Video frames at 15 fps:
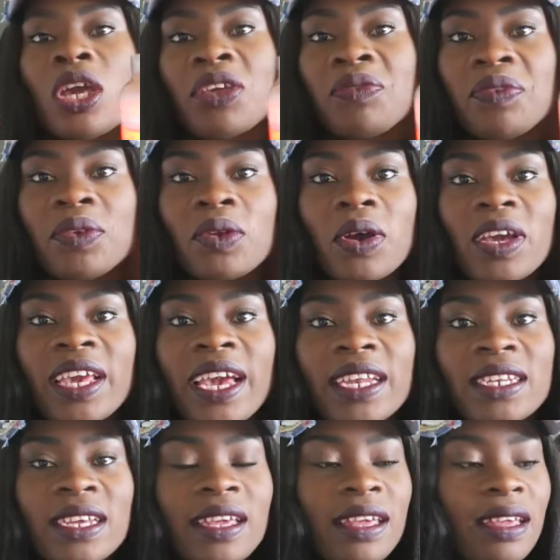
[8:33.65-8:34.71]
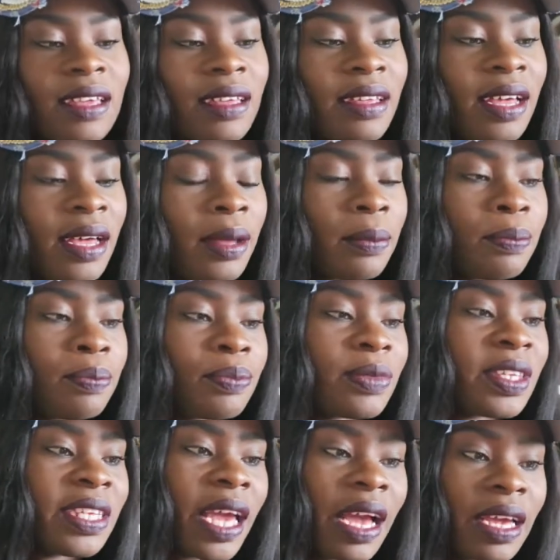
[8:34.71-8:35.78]
if you know Candy,
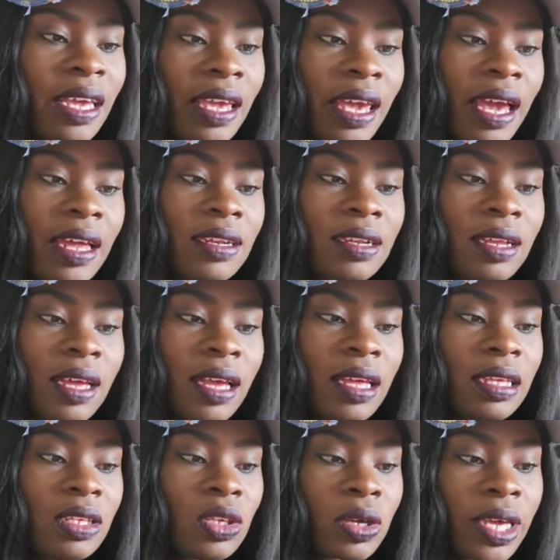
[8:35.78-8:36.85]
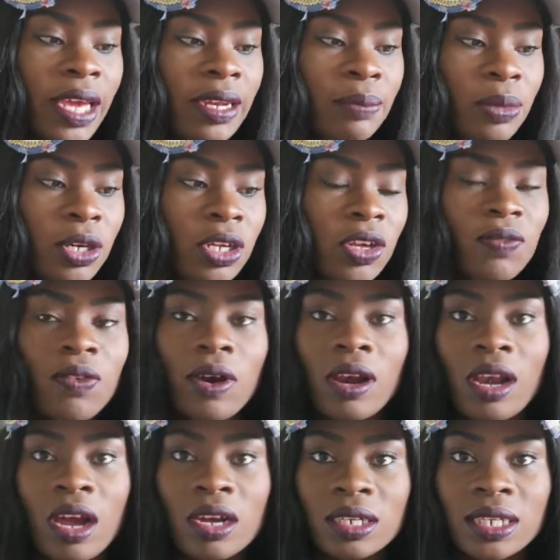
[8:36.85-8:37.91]
Yankee Candle, you can burn it for
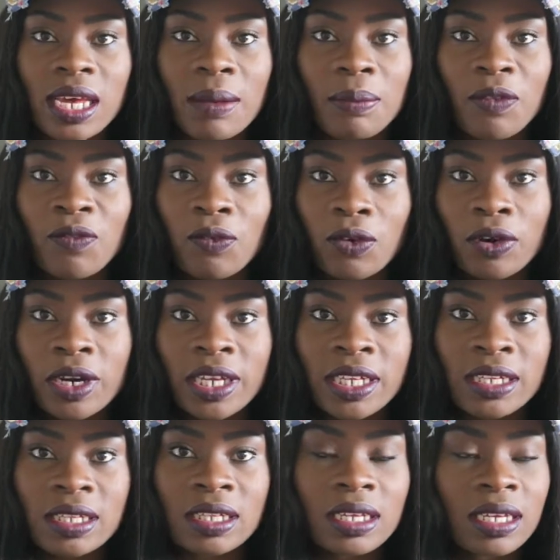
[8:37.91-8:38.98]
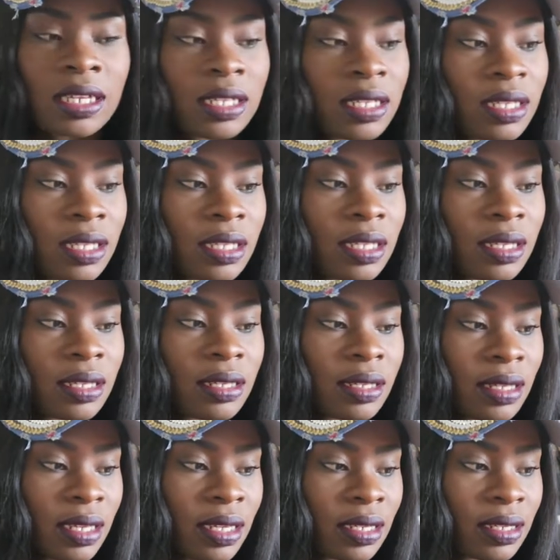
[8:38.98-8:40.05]
a long time before
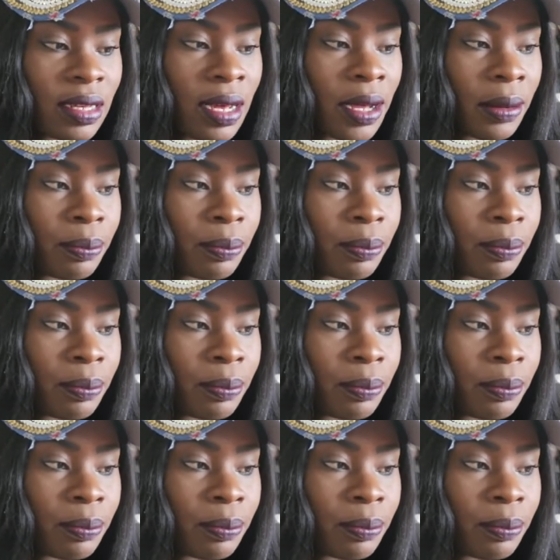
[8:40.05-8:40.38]
it's